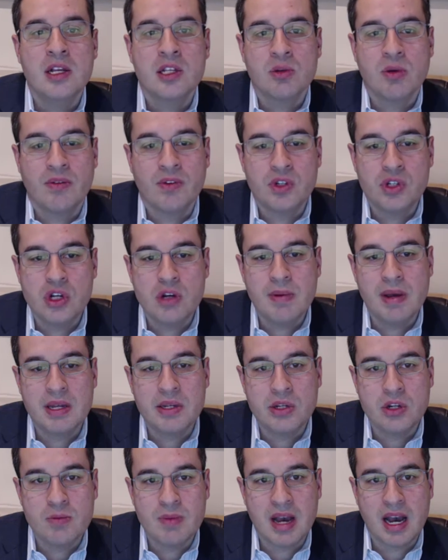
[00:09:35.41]
So we have a
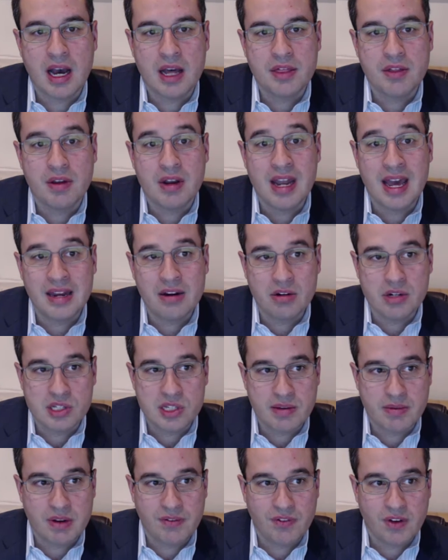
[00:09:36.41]
2-bed, 2-bath,
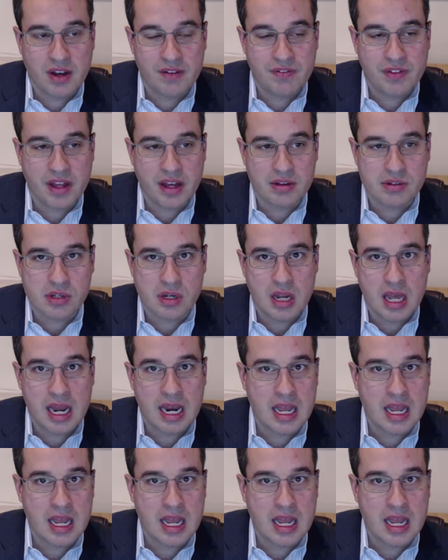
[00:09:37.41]
$975,000.